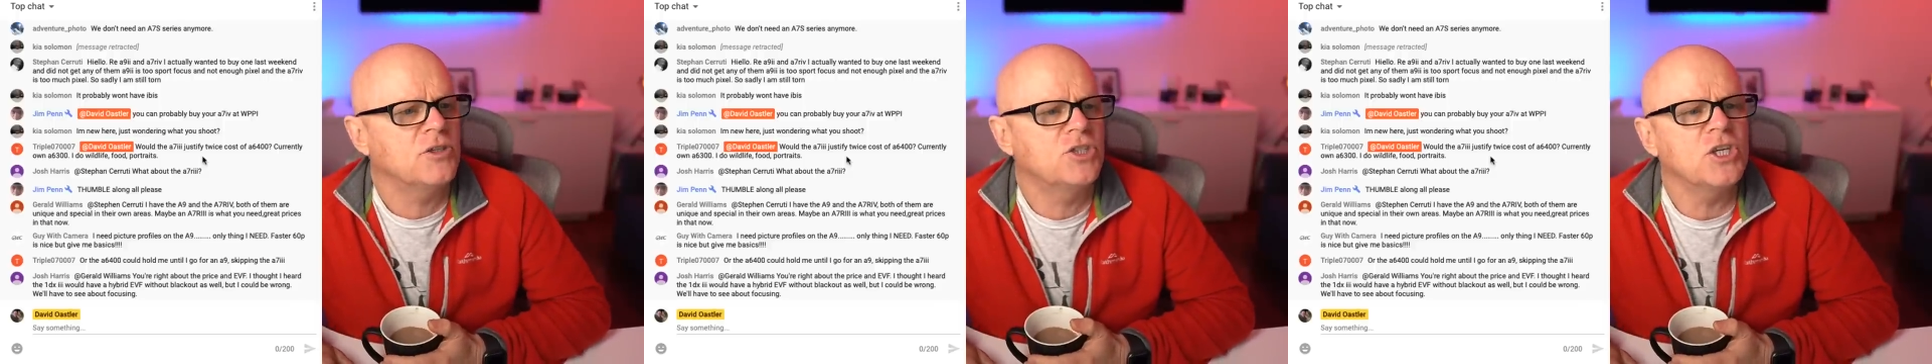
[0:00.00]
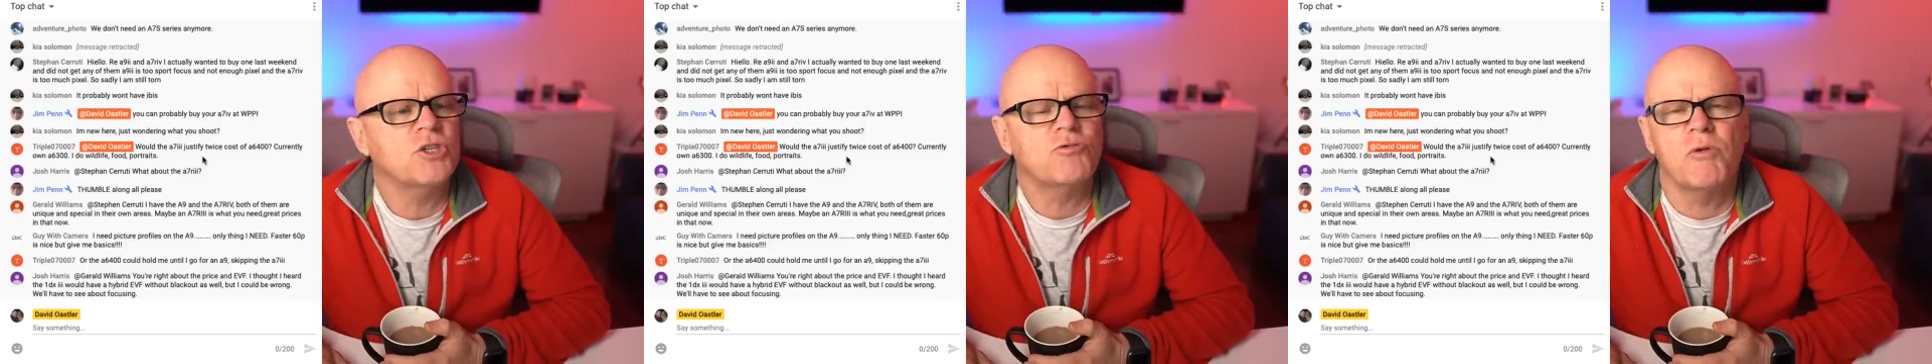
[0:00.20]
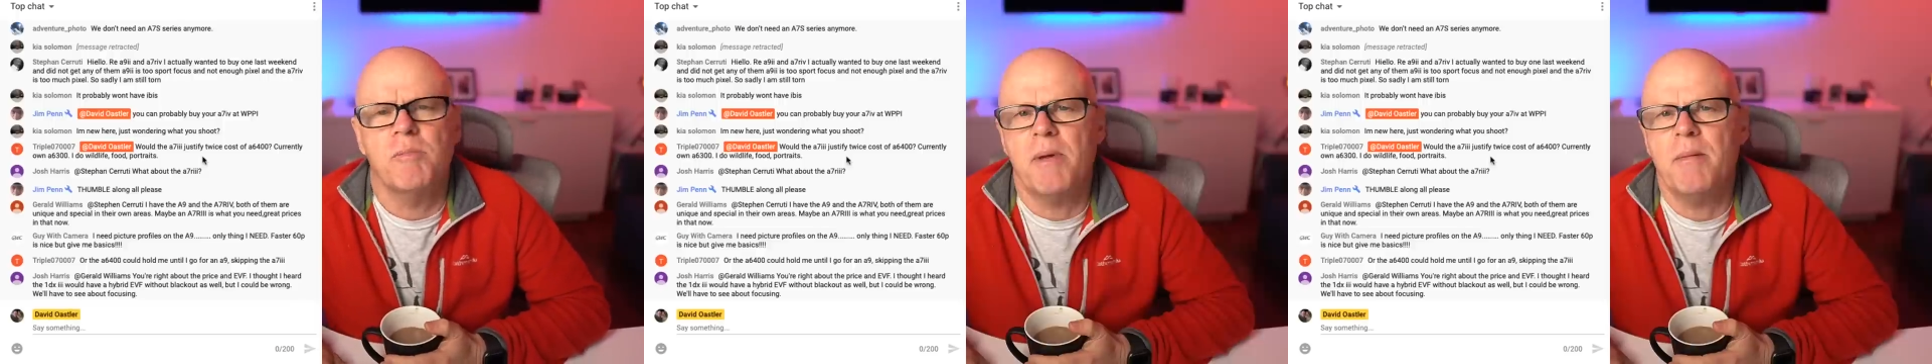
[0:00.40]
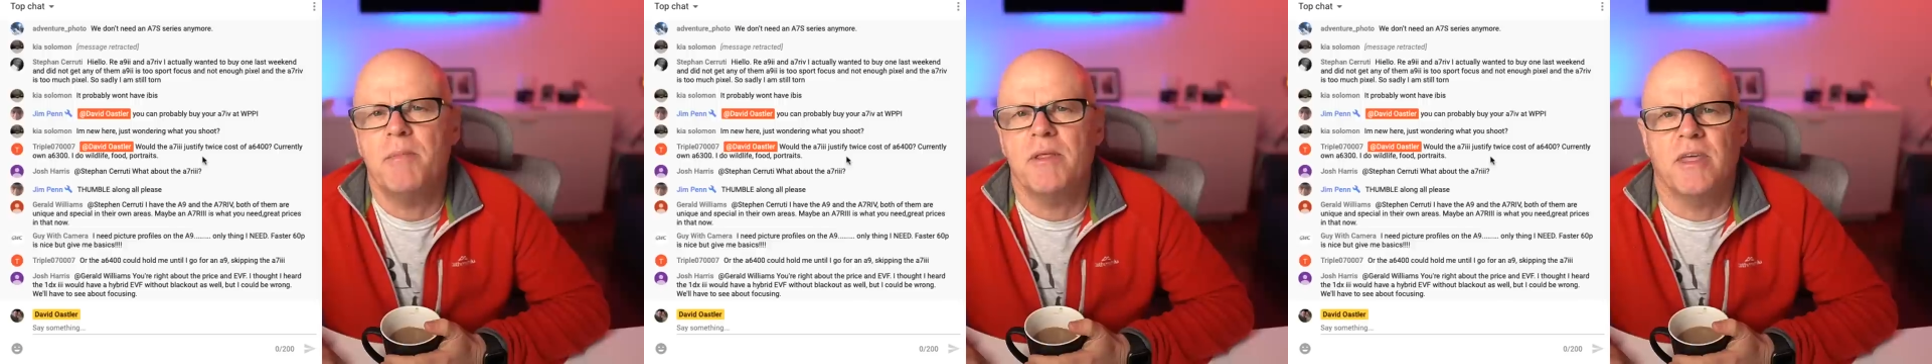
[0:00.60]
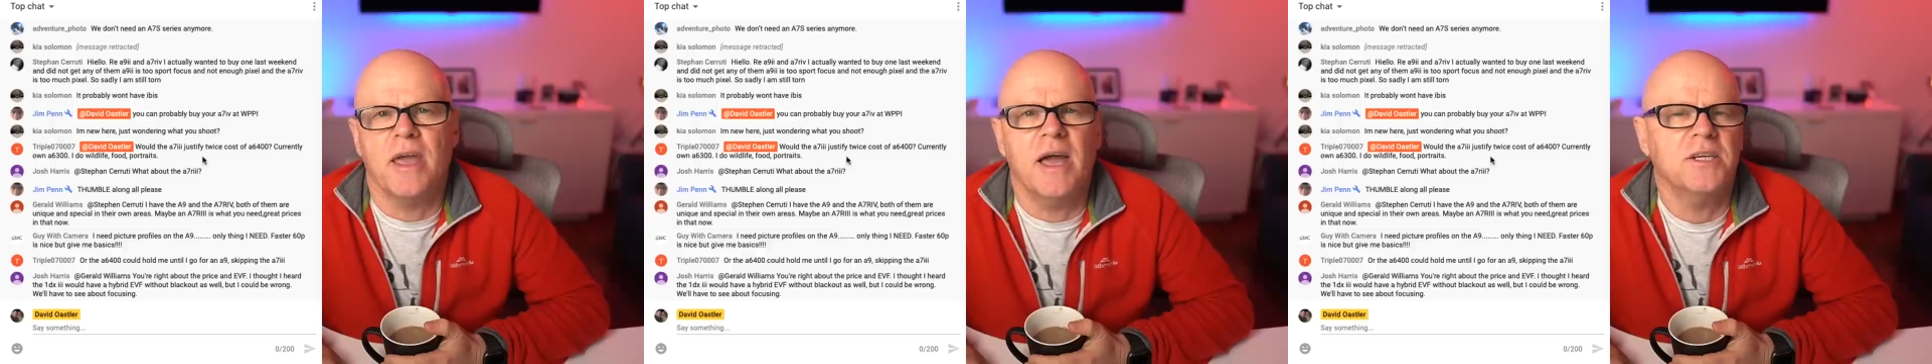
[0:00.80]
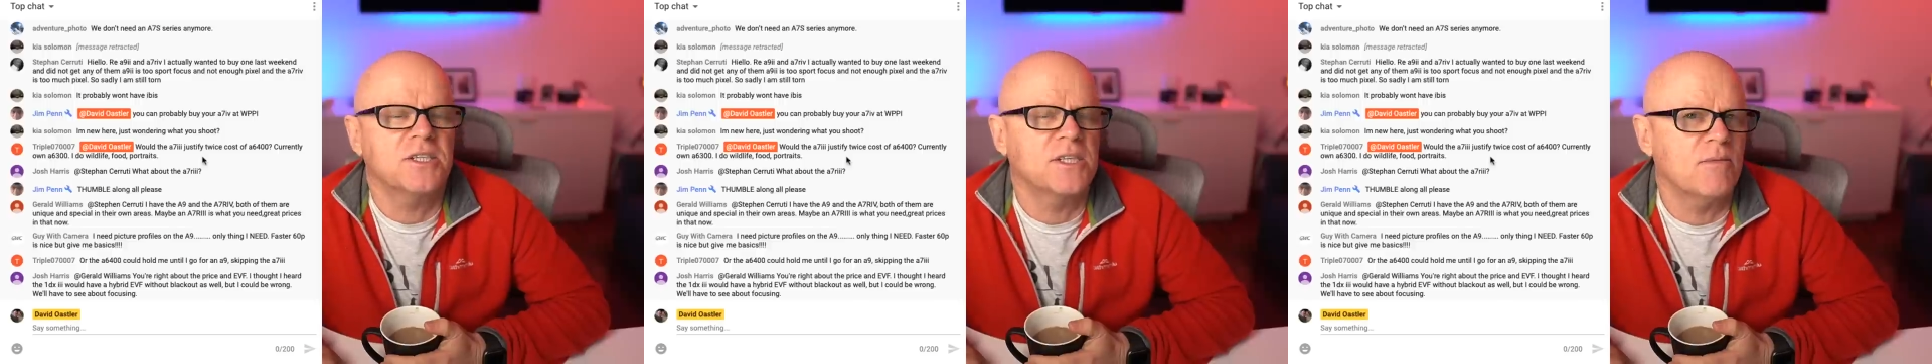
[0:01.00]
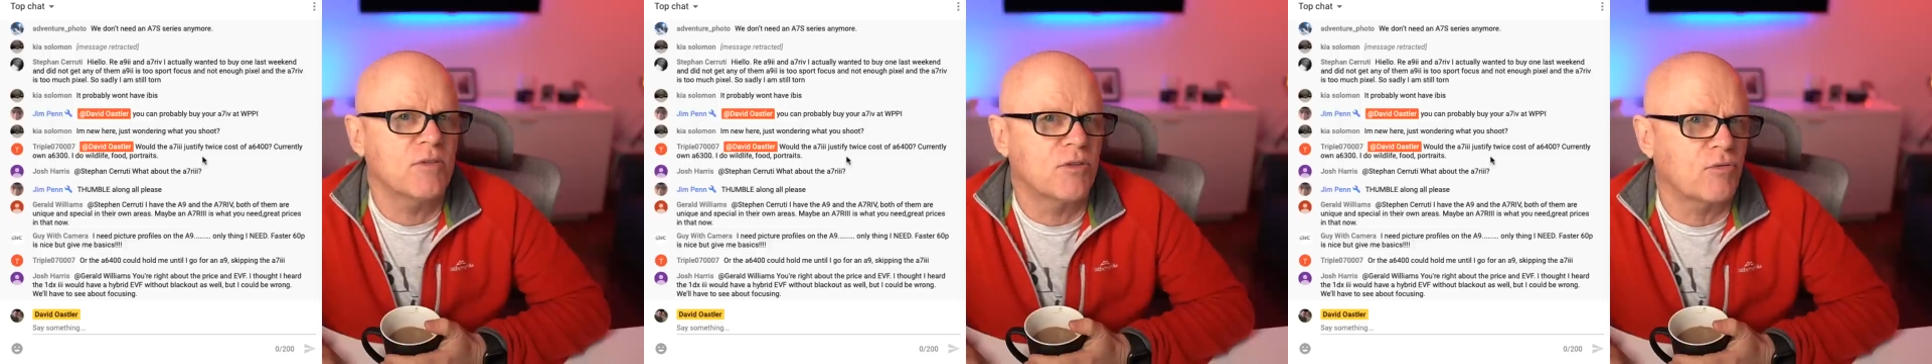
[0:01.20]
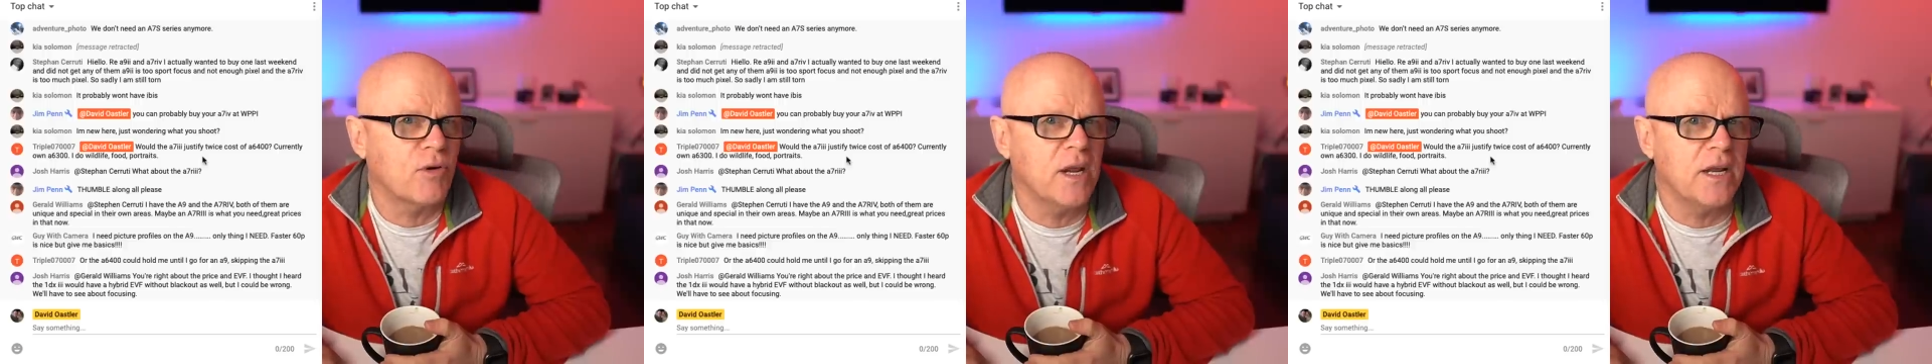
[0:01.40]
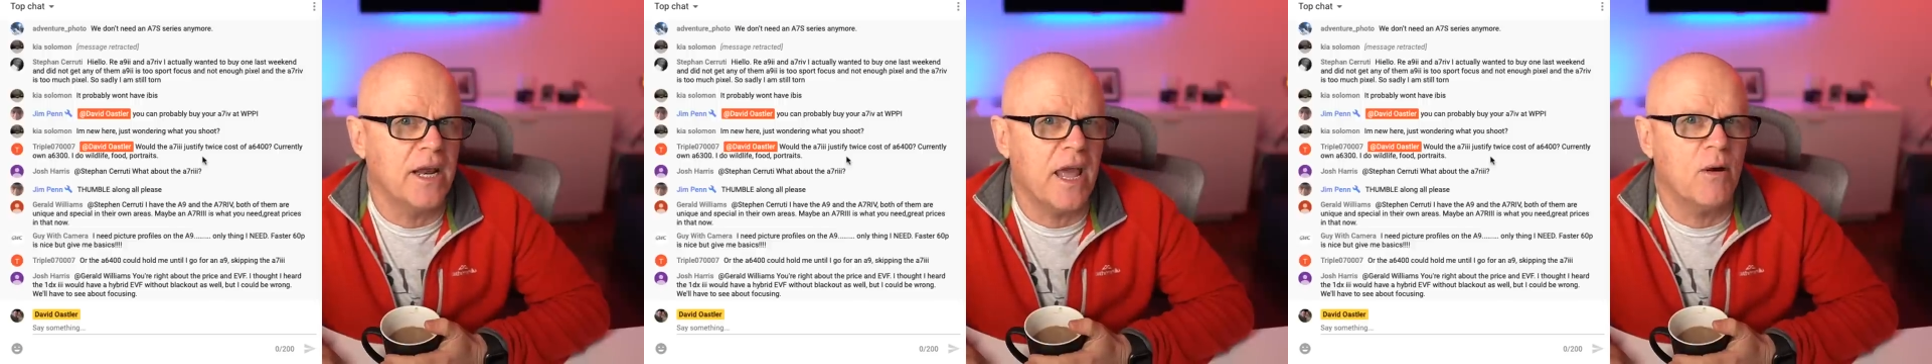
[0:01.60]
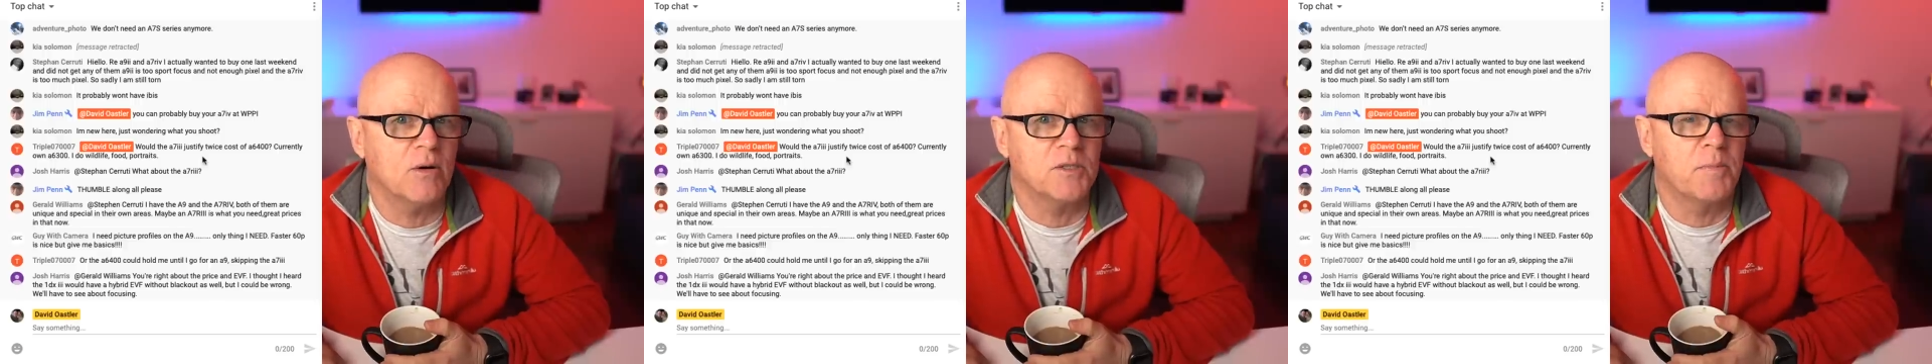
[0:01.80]
Just remember, the A7 III
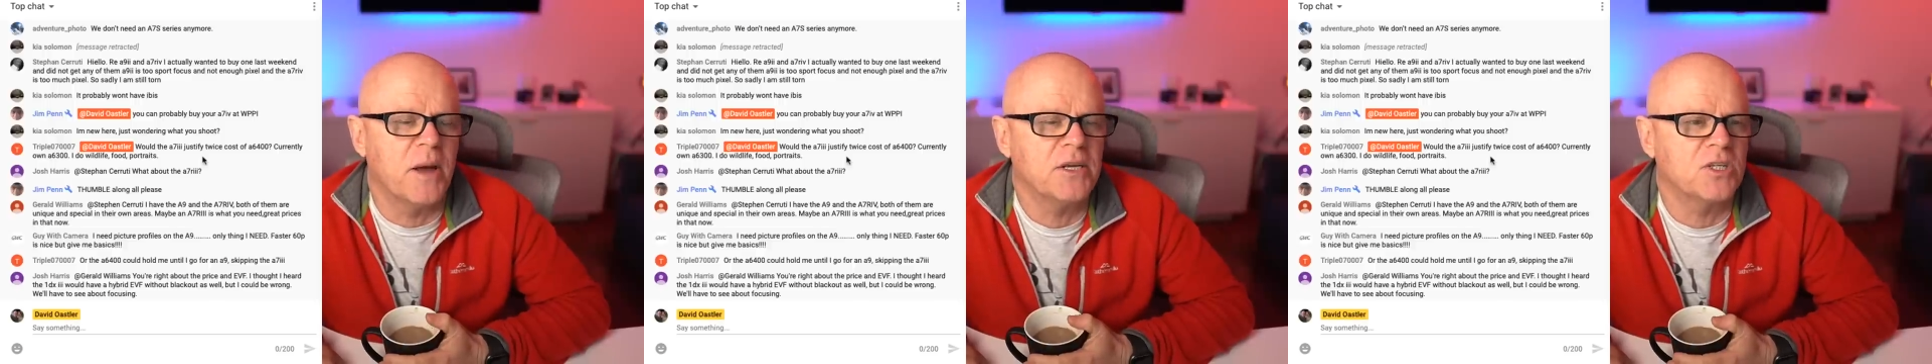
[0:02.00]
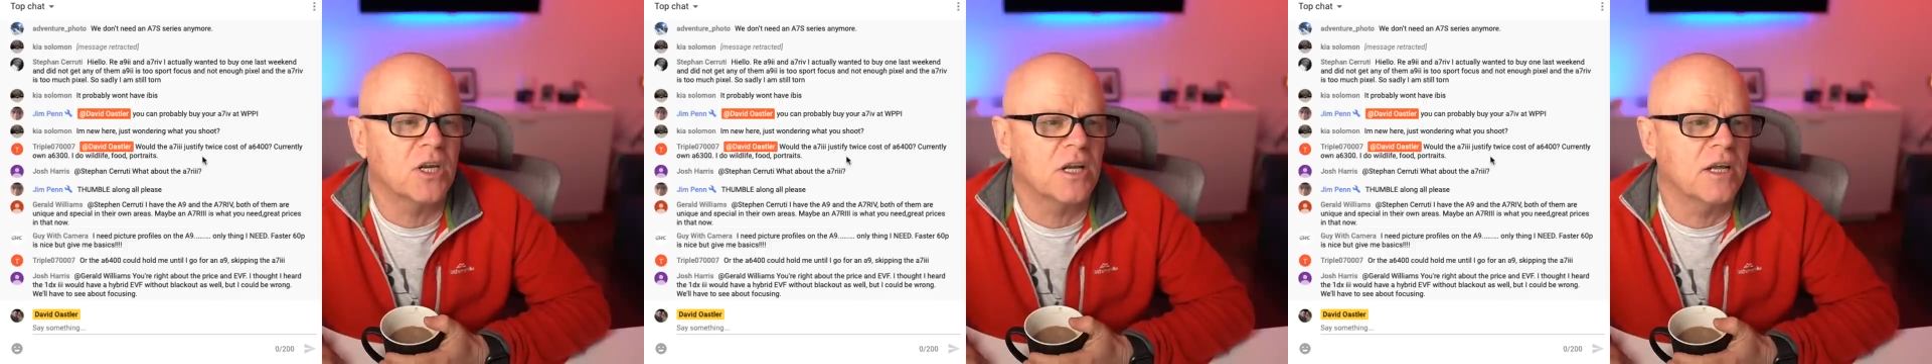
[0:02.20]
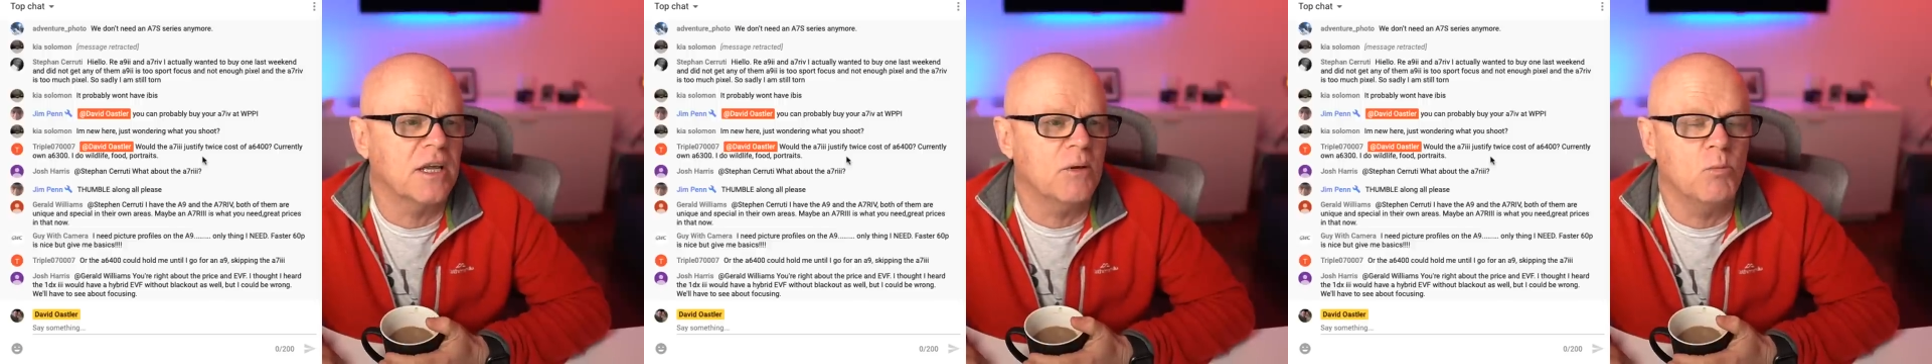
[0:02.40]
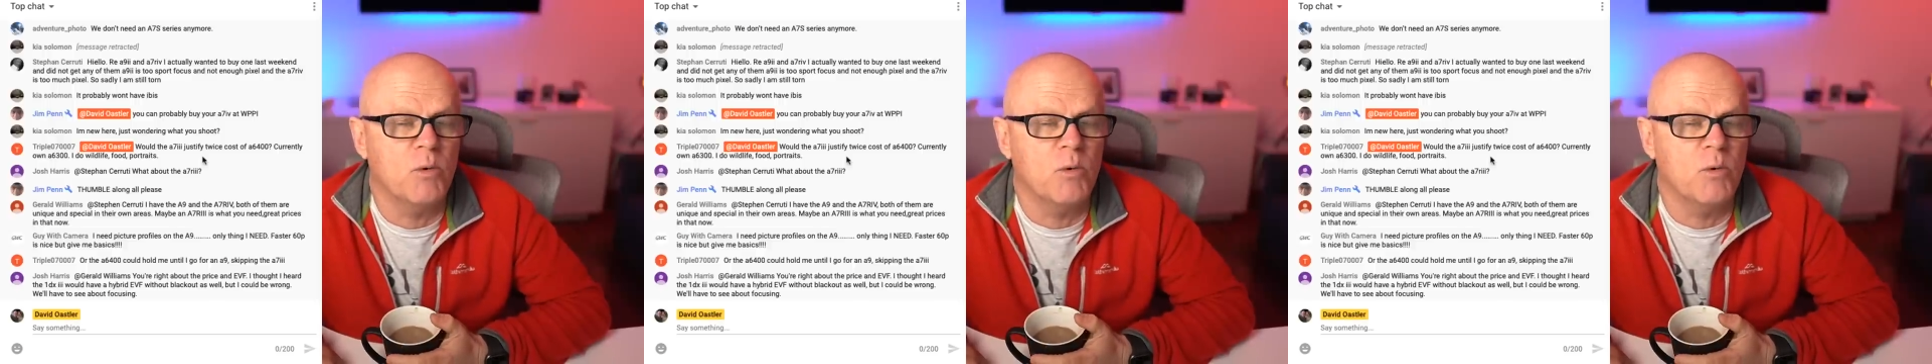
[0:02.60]
now is basically,